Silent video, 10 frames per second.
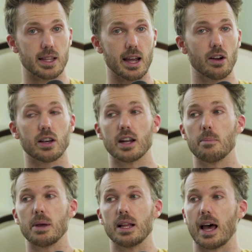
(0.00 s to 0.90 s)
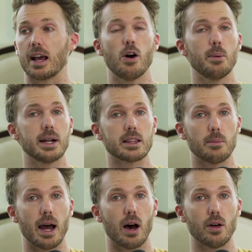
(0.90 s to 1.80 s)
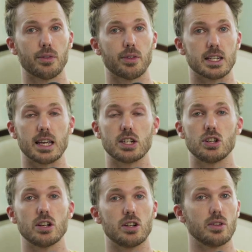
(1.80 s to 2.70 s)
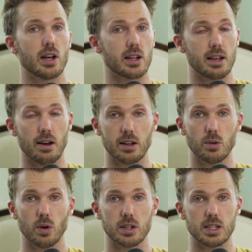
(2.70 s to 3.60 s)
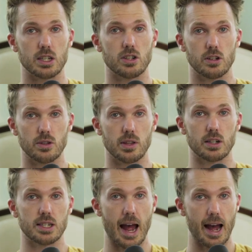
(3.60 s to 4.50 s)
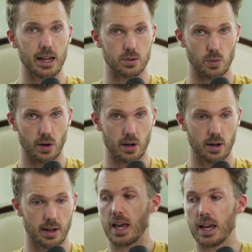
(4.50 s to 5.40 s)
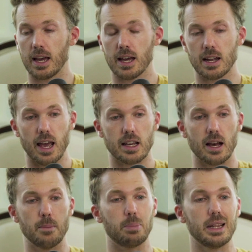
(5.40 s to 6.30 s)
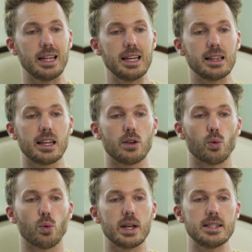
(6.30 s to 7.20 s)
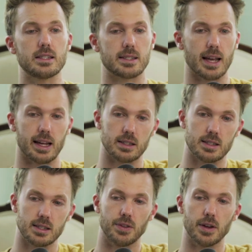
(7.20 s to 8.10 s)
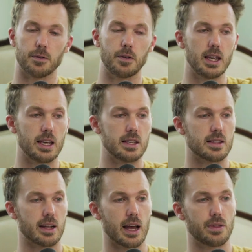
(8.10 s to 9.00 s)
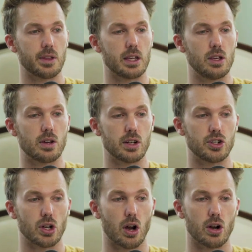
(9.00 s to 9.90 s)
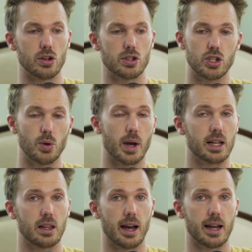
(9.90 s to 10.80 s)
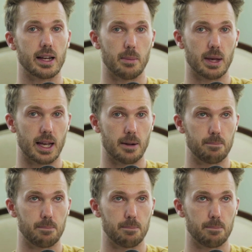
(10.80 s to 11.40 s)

They are going to be like blowing at the mouth to get you to do their accounting work, to get you to do their tax work. And it completely resets the fees that I think you can charge to a client coming in.